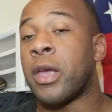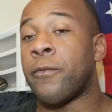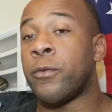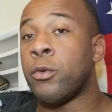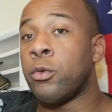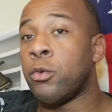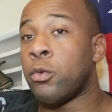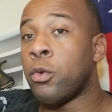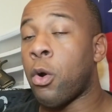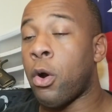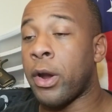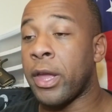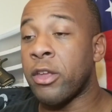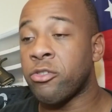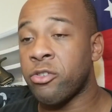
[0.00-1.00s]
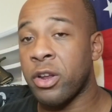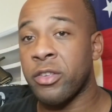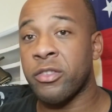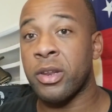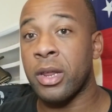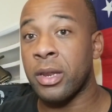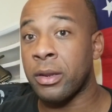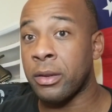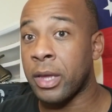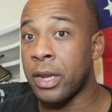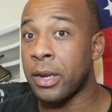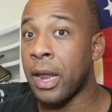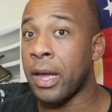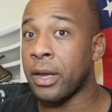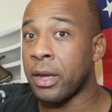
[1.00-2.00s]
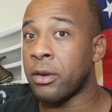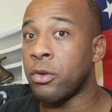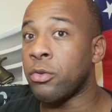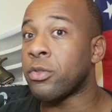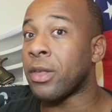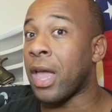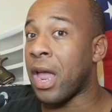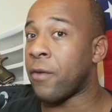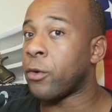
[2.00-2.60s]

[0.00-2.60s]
if you are interested in getting that gun news